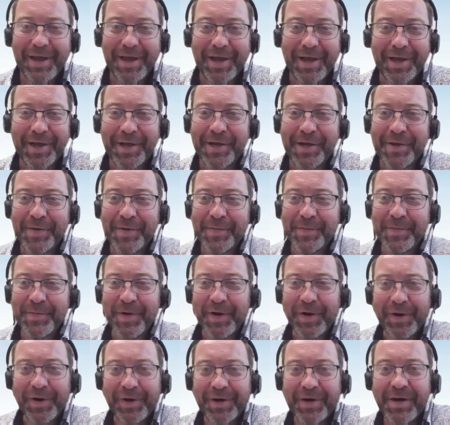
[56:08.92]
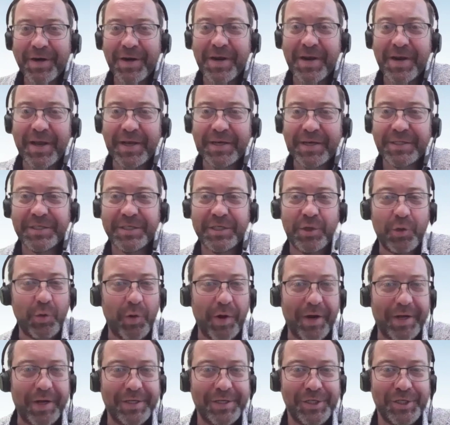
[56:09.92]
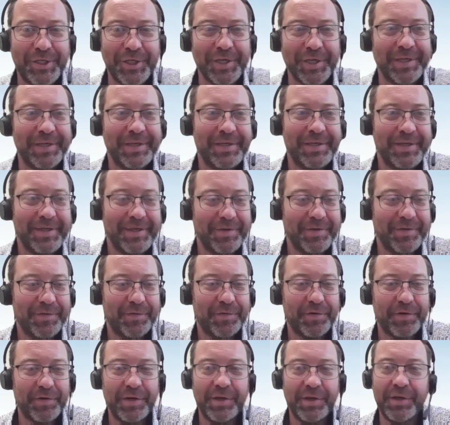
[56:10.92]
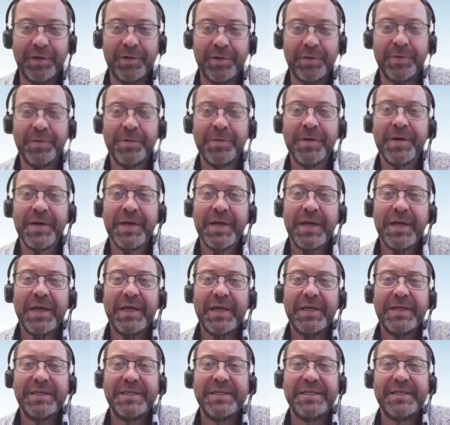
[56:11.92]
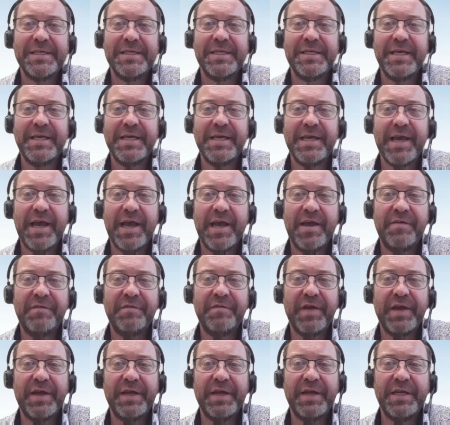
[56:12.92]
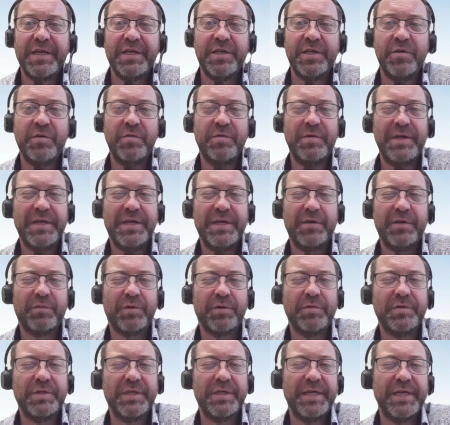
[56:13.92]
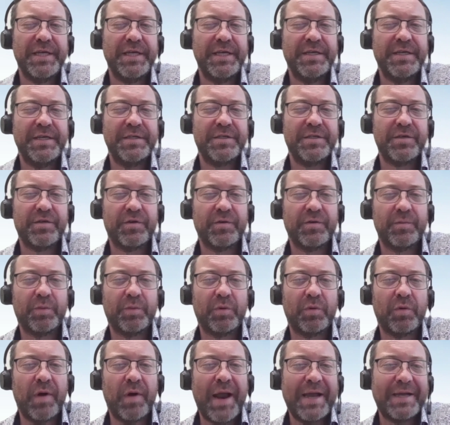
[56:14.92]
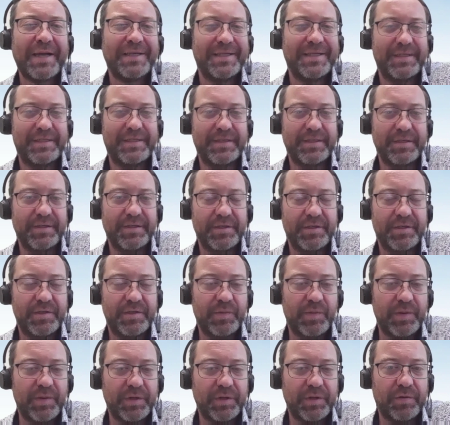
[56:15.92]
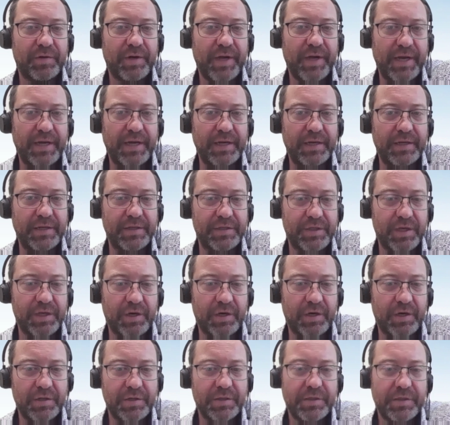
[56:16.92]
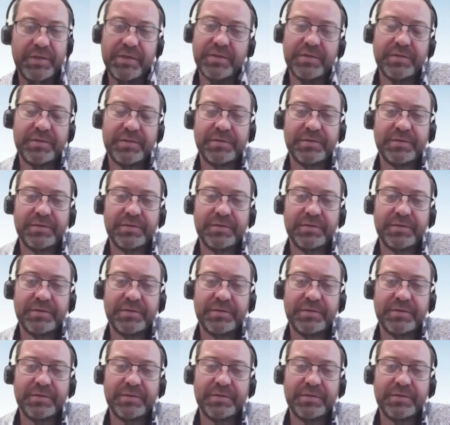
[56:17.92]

Um, our next question for you Did he have any unique routines or practices when creating his art?